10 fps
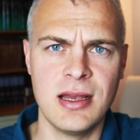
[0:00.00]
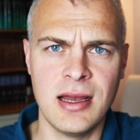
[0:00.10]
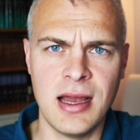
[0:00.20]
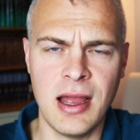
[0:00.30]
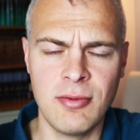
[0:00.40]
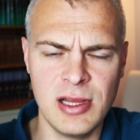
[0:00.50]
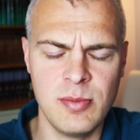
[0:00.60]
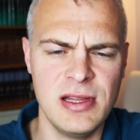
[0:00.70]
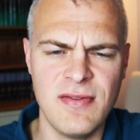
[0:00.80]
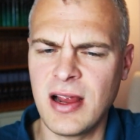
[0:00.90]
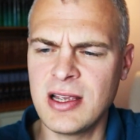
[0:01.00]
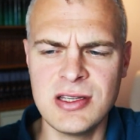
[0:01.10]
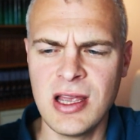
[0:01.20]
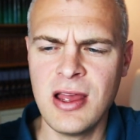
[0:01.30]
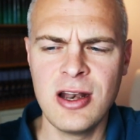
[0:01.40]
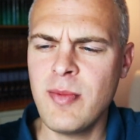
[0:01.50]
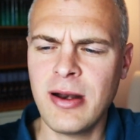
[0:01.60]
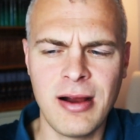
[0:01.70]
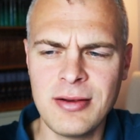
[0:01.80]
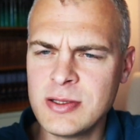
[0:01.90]
I really believe that, because no
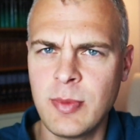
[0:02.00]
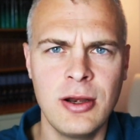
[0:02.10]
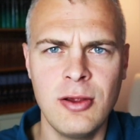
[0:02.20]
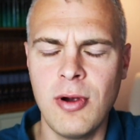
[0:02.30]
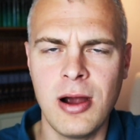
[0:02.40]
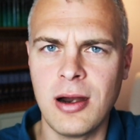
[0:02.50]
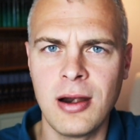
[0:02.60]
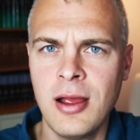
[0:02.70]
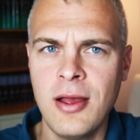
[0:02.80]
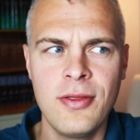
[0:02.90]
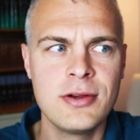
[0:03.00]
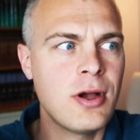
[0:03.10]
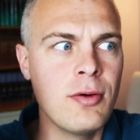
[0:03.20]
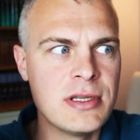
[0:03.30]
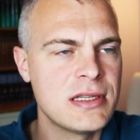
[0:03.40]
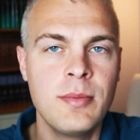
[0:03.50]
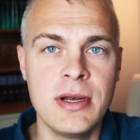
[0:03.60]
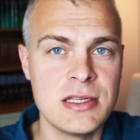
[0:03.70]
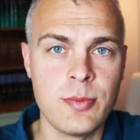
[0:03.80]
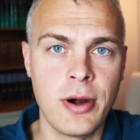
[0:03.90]
matter how smart you are, there's always
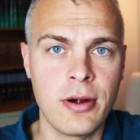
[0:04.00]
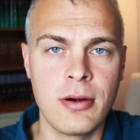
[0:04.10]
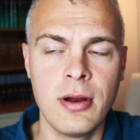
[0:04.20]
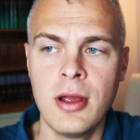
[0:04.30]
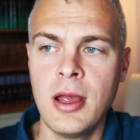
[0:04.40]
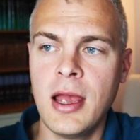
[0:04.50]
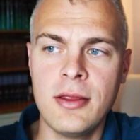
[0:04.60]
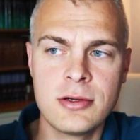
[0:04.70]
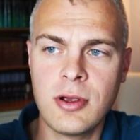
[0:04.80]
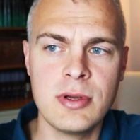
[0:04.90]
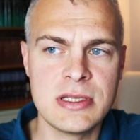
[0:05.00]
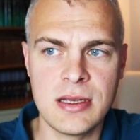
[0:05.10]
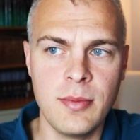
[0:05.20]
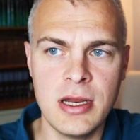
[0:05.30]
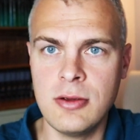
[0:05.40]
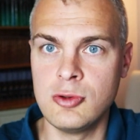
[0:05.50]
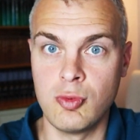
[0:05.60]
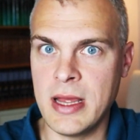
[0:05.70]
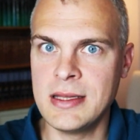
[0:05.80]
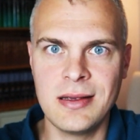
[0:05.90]
somebody smarter, and there's always somebody who's
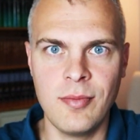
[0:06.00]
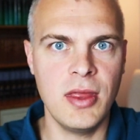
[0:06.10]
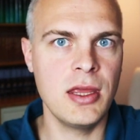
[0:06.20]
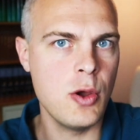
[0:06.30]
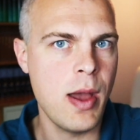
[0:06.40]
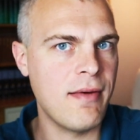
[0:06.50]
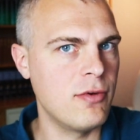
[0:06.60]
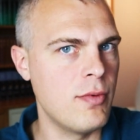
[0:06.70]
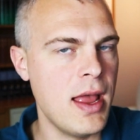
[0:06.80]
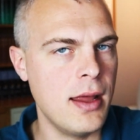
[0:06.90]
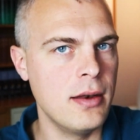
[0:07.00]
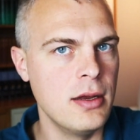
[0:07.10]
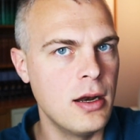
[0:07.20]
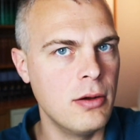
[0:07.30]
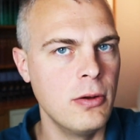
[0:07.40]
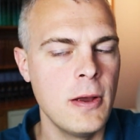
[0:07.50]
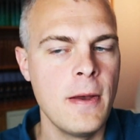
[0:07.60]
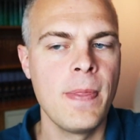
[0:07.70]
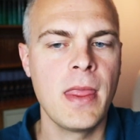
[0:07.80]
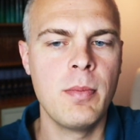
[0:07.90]
read something you haven't read,
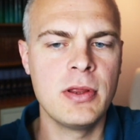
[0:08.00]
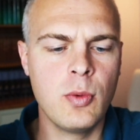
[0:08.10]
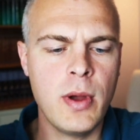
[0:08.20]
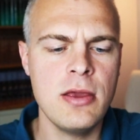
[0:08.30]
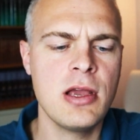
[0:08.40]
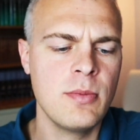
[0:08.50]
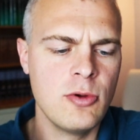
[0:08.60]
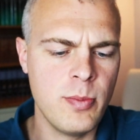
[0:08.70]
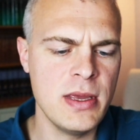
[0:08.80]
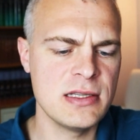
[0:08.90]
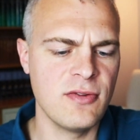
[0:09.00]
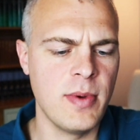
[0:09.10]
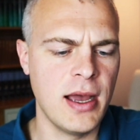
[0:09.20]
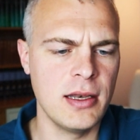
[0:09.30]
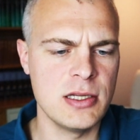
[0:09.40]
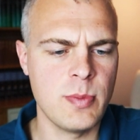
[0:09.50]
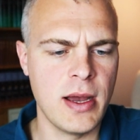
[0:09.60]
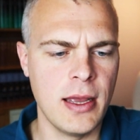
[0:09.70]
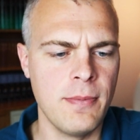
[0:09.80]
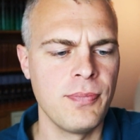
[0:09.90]
But the way you come to a peace of mind is
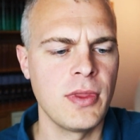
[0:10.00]
by